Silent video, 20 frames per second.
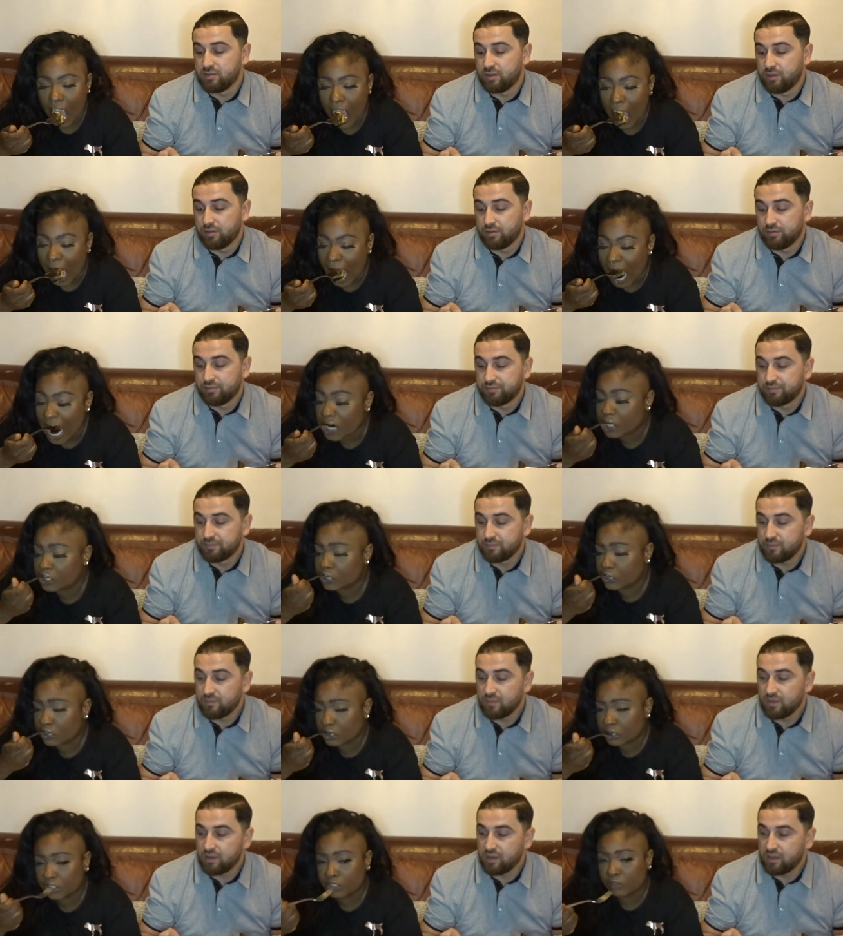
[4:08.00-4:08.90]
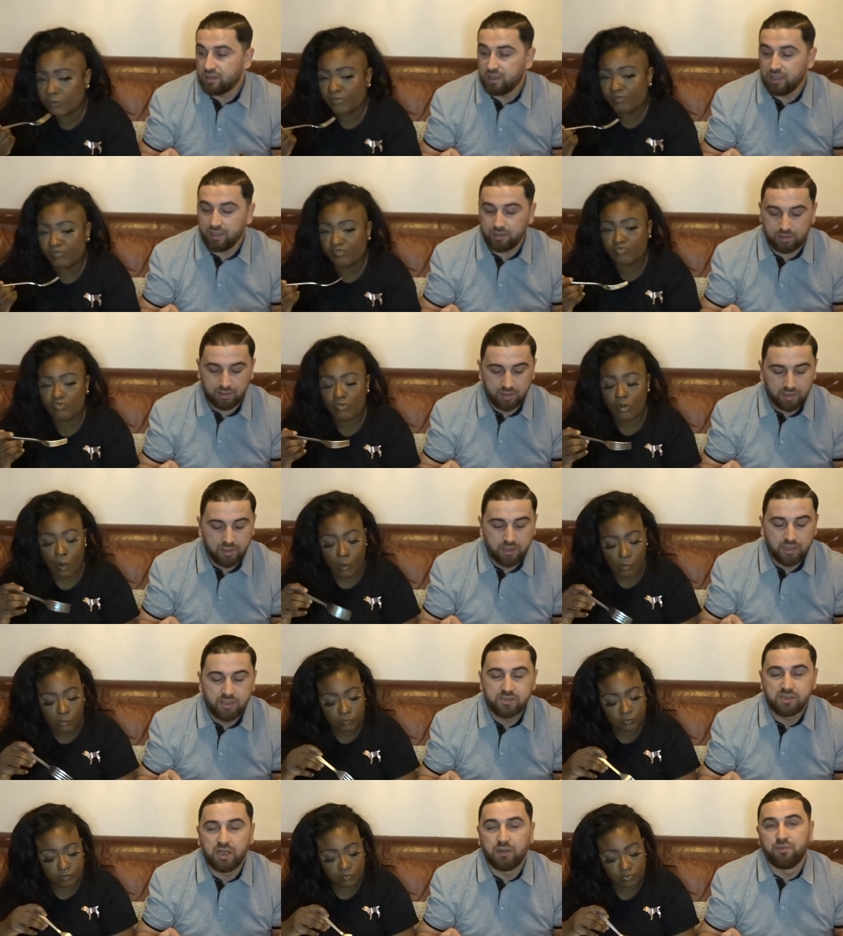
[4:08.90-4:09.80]
Speaker 1: well. Mm. Like
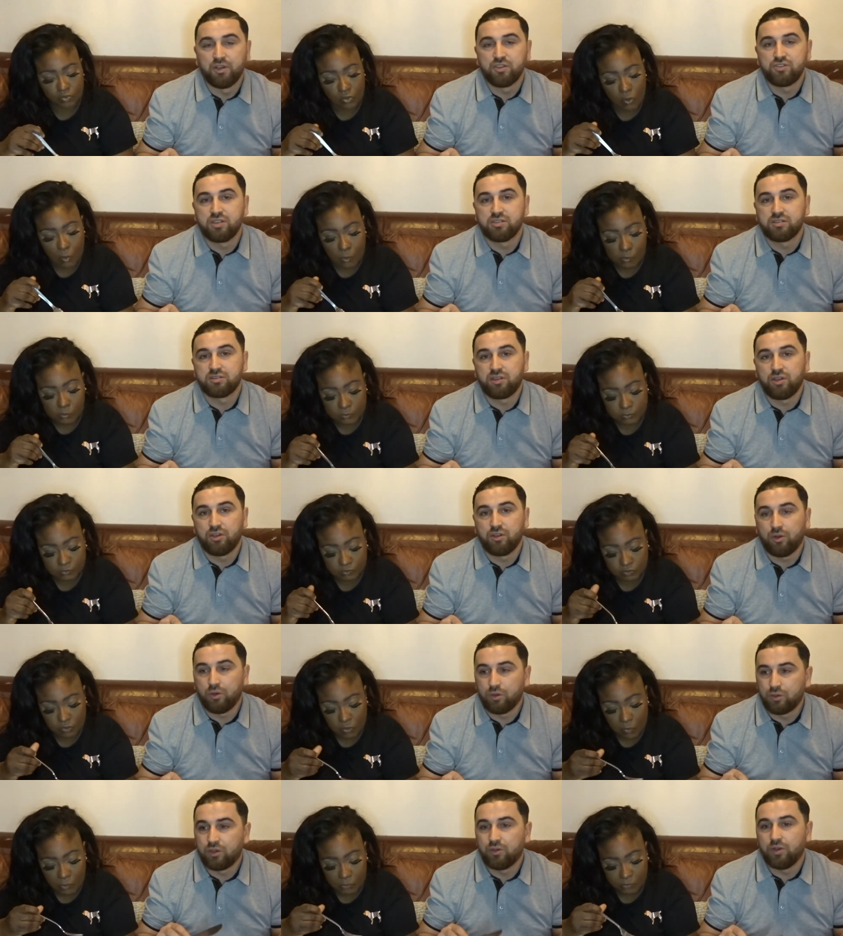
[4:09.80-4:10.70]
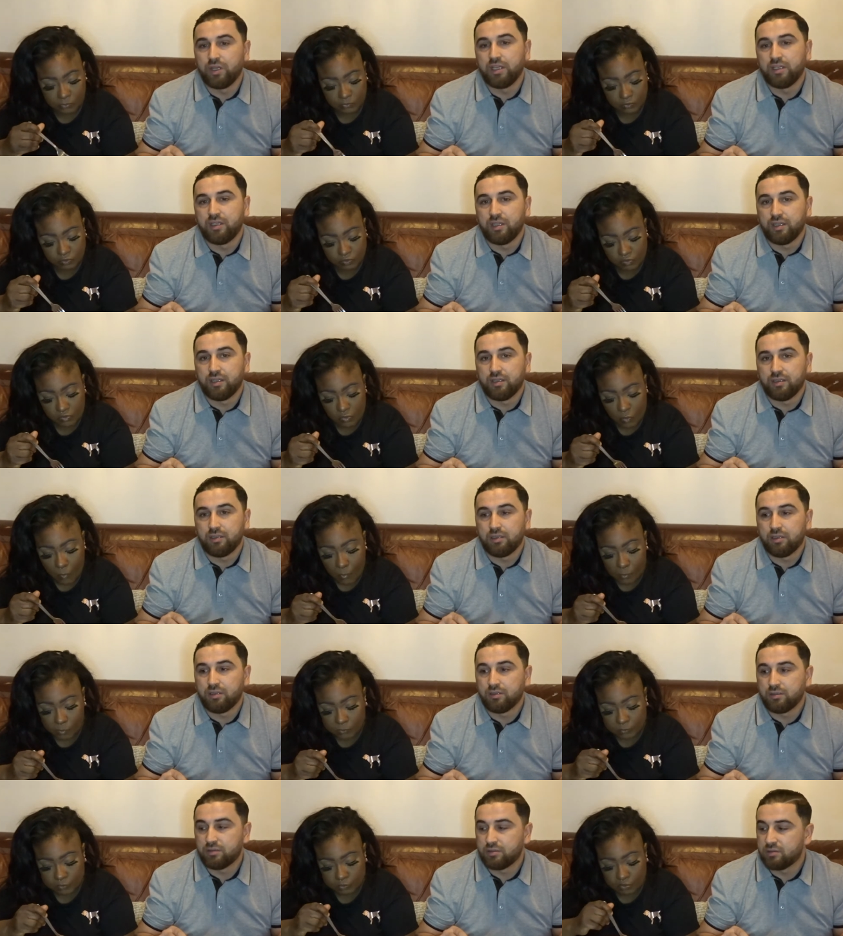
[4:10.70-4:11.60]
some Russians go on greedy, you
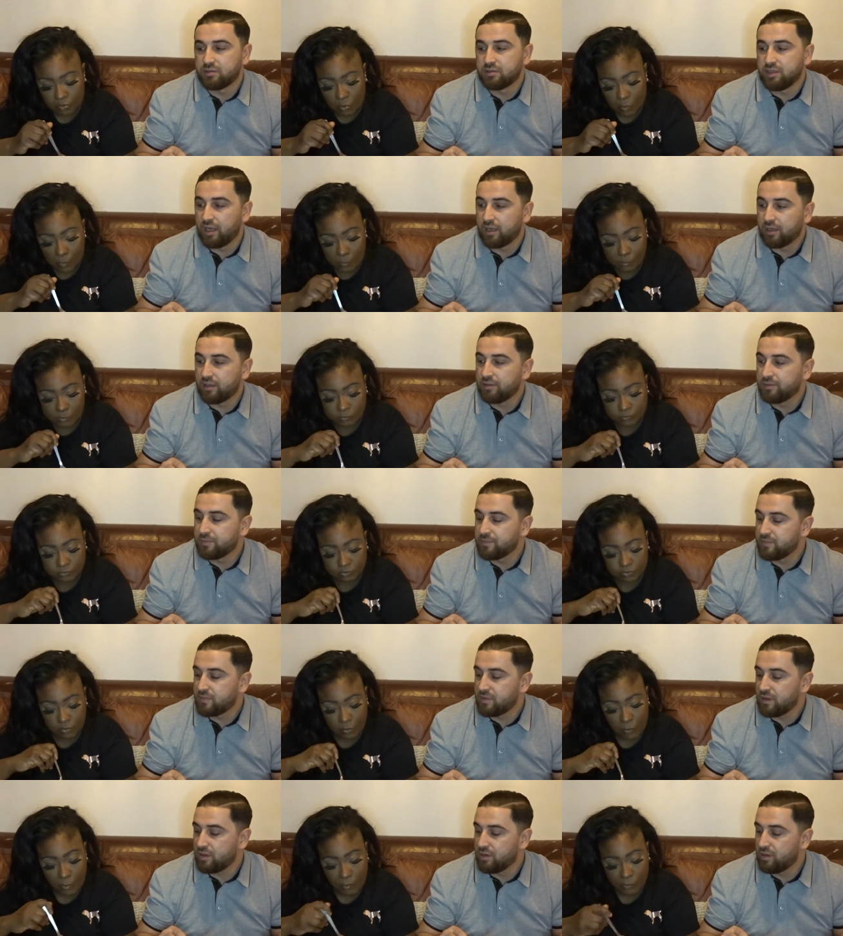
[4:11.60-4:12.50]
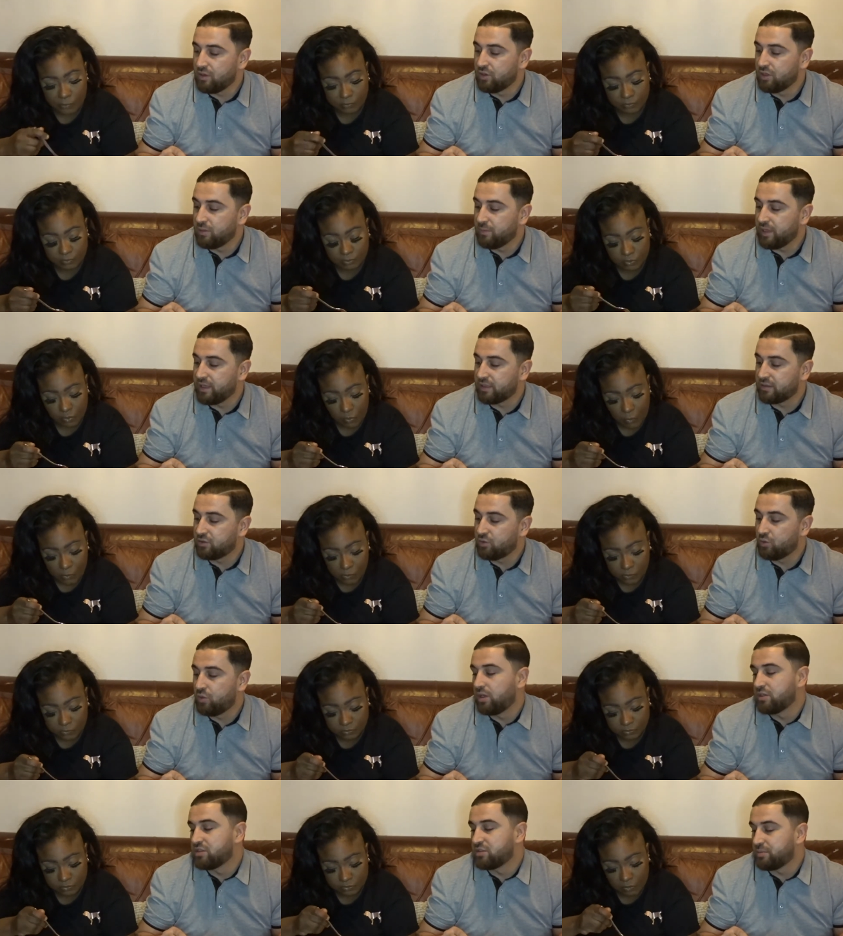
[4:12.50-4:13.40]
know, like they want to make
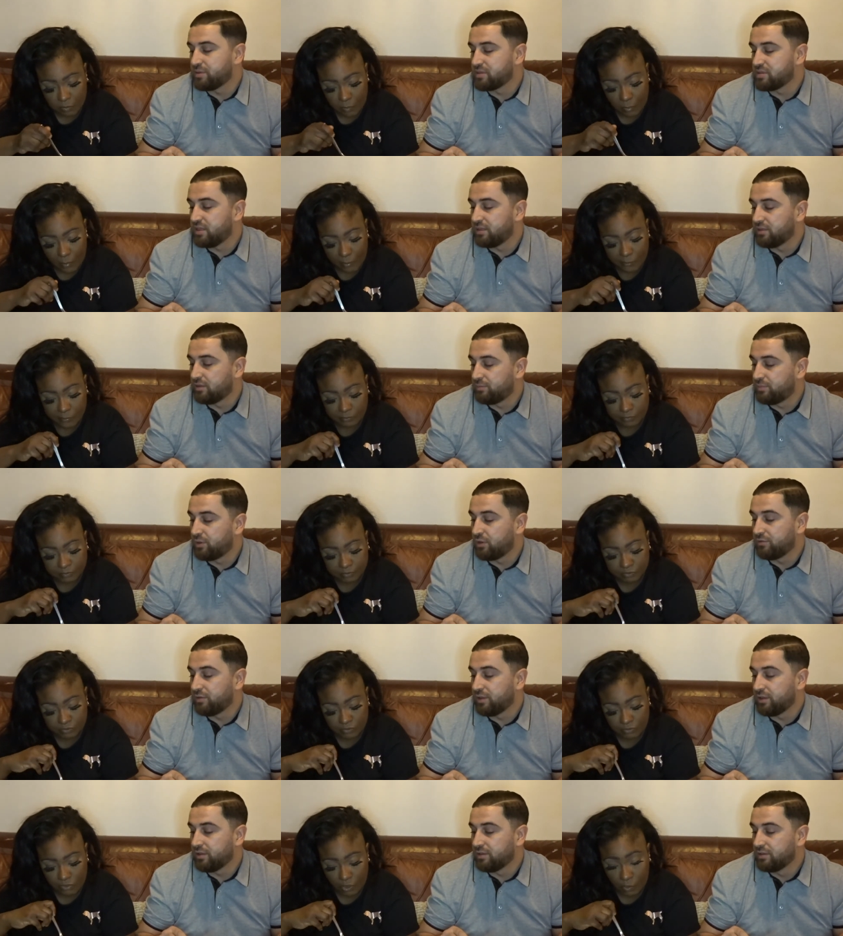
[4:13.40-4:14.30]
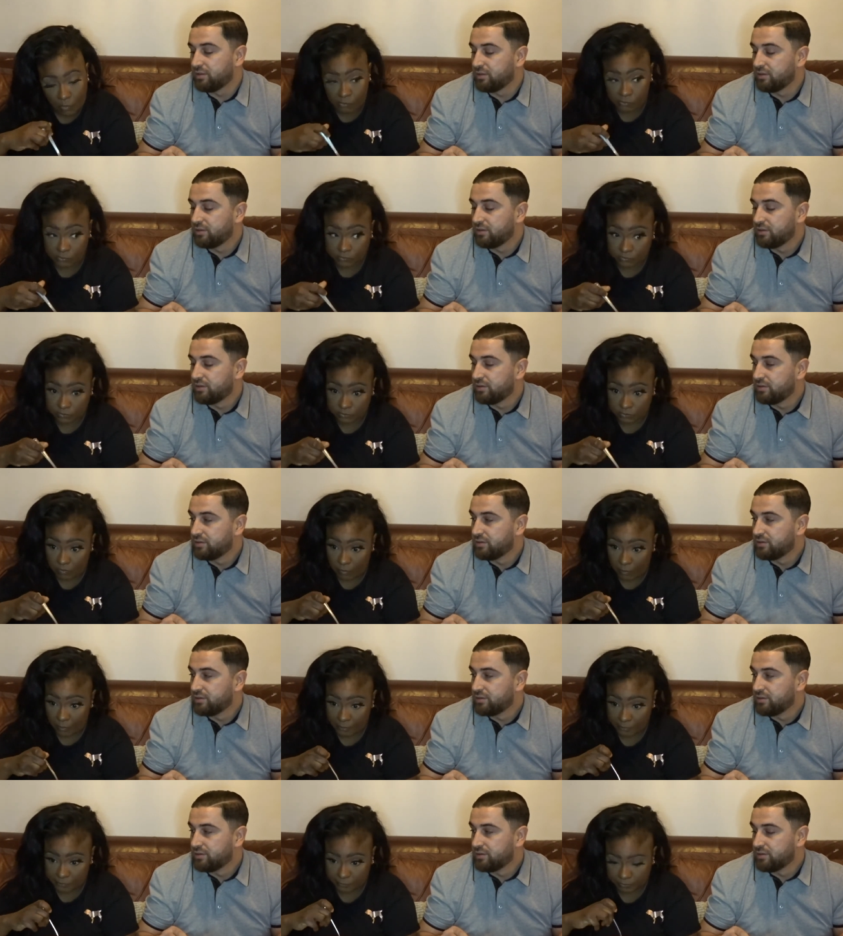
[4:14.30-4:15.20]
200% of profit.
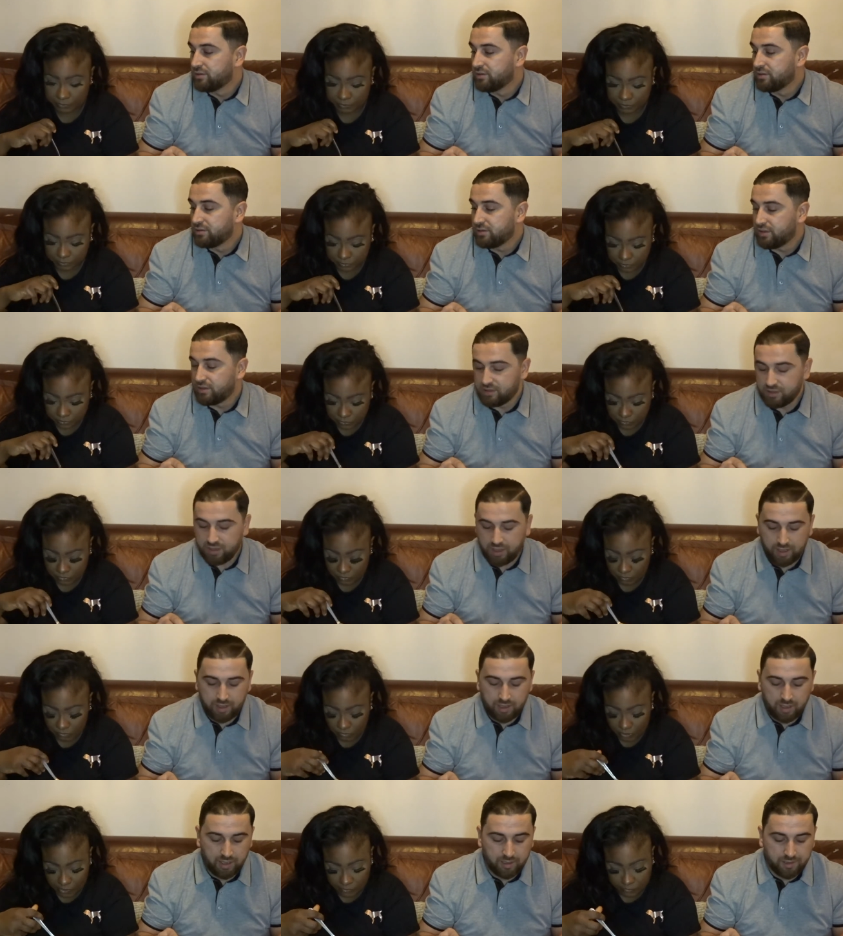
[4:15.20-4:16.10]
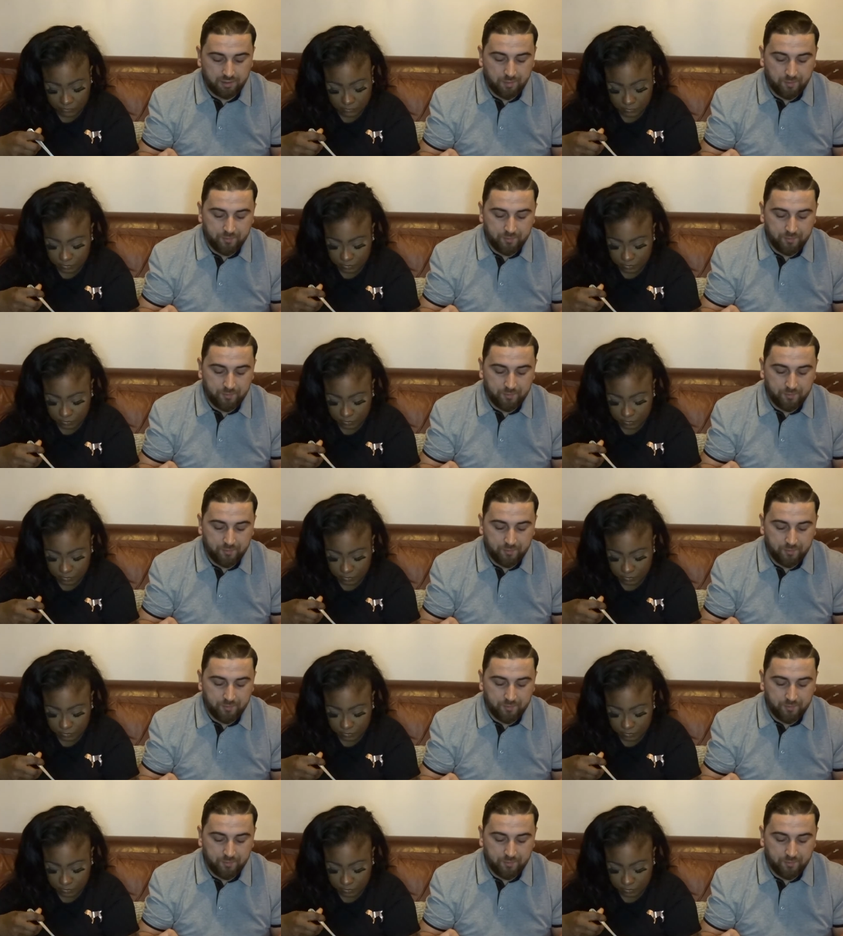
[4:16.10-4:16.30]
You understand? Like